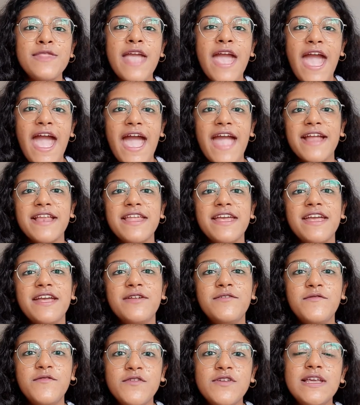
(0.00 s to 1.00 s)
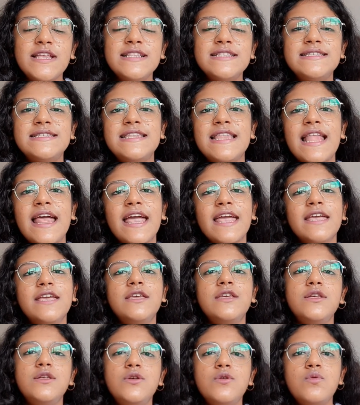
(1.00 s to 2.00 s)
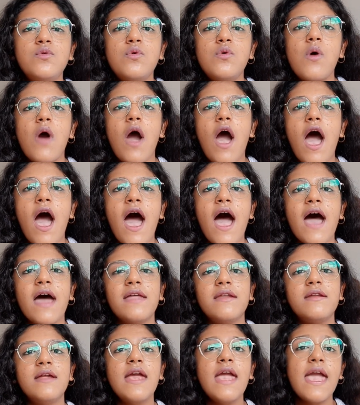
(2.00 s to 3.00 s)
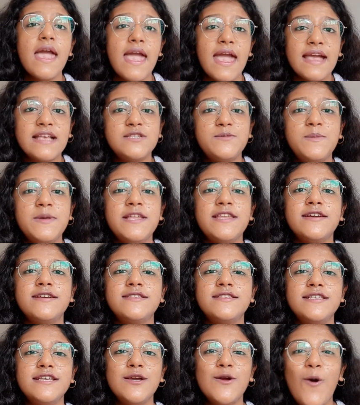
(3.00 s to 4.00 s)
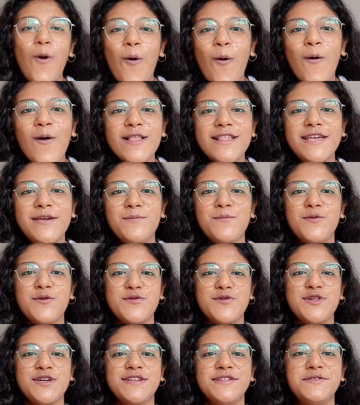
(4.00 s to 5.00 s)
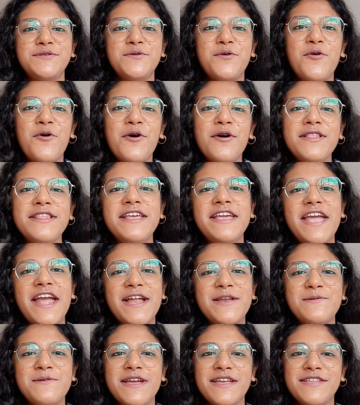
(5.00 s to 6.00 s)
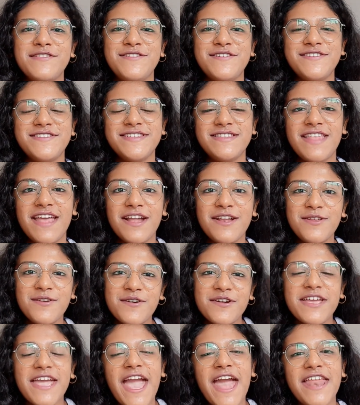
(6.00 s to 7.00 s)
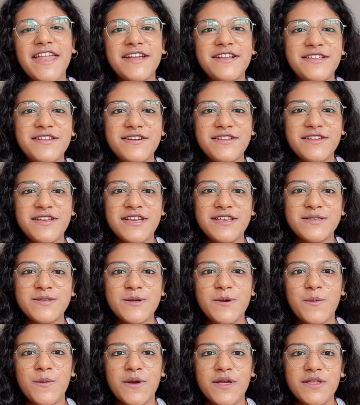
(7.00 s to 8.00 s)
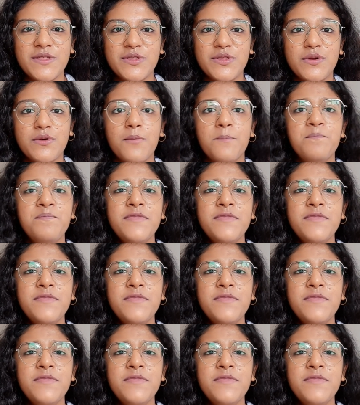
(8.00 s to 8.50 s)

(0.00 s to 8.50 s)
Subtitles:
and it feels like you are experiencing all the emotions, all the adventures that your character is going through.